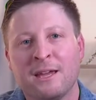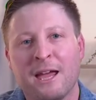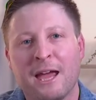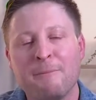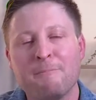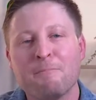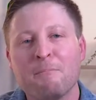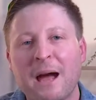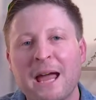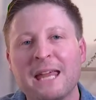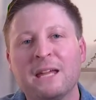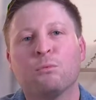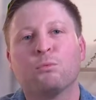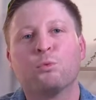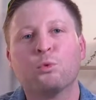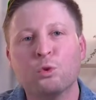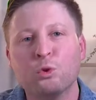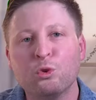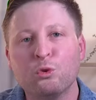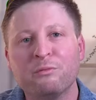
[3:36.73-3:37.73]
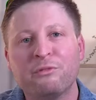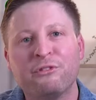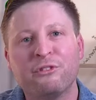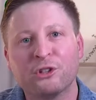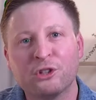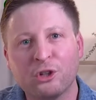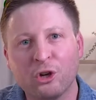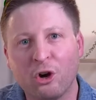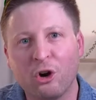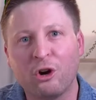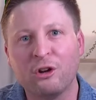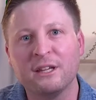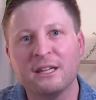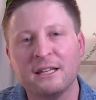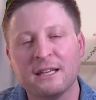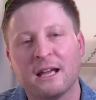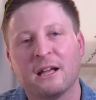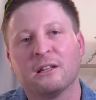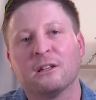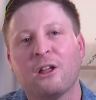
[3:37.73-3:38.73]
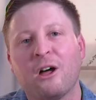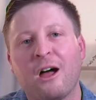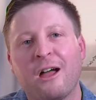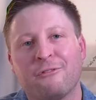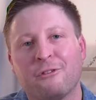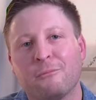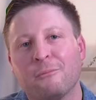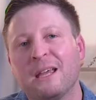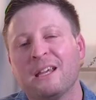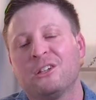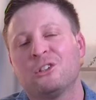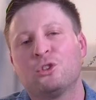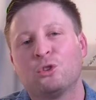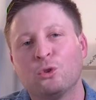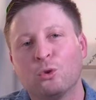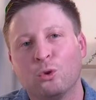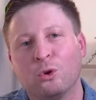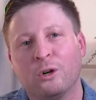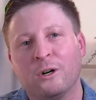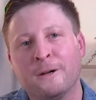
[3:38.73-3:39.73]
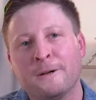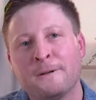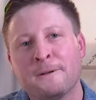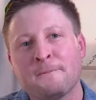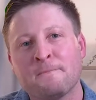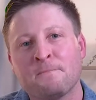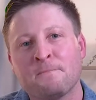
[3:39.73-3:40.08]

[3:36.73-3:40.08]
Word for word: and make room for God in our life and make sure